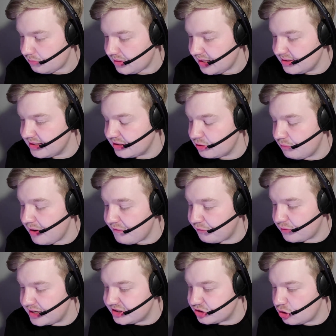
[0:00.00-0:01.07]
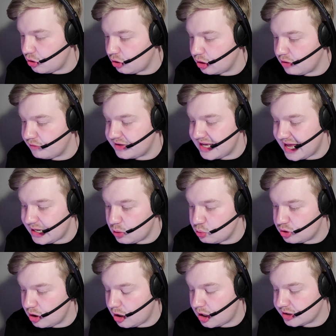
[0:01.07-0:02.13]
that the referee's call of yellow
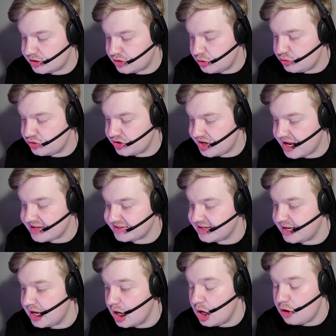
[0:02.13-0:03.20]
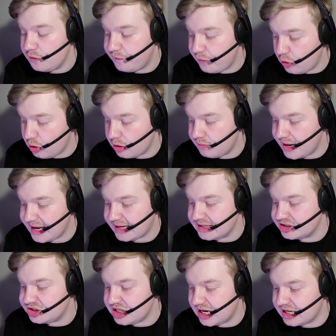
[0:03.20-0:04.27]
card to Senesi for a
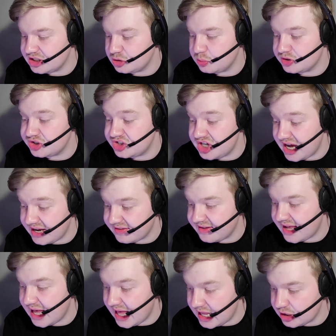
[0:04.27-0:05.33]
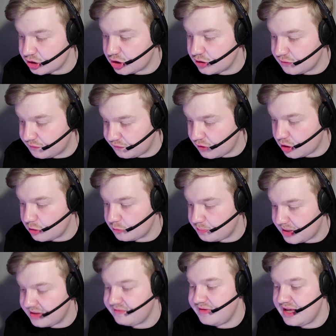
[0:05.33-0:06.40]
reckless challenge was checked and confirmed
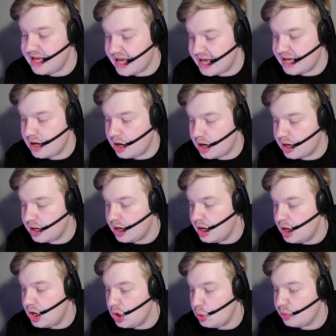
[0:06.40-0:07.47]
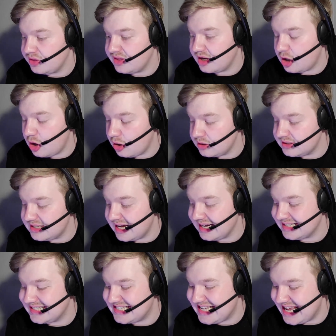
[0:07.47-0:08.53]
by VAR, with the contact
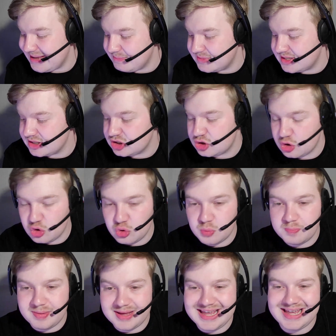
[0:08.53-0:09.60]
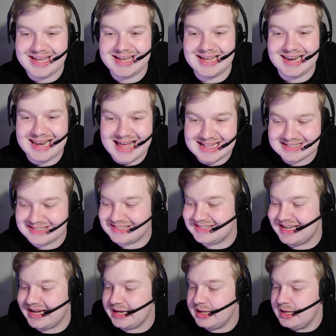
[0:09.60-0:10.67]
deemed to be
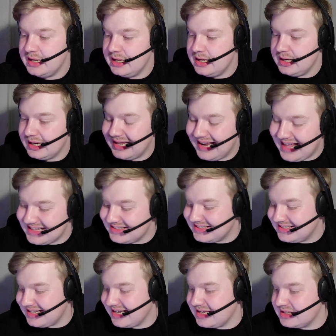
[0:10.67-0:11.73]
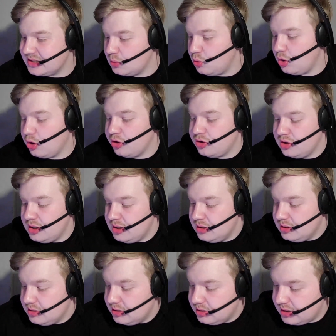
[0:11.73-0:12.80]
glancing. Glancing is the word
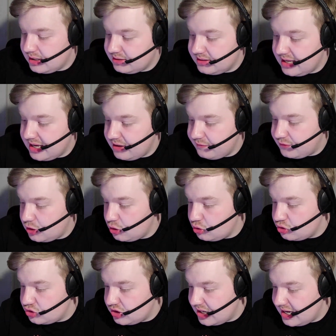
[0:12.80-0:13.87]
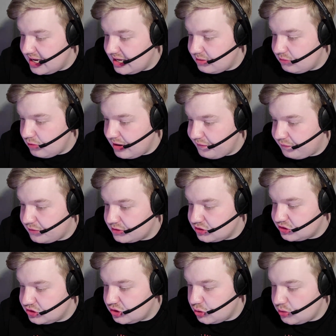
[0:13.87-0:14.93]
that they have used in
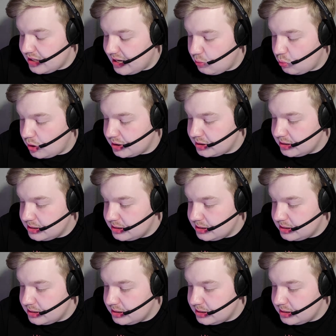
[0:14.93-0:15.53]
reference to that one,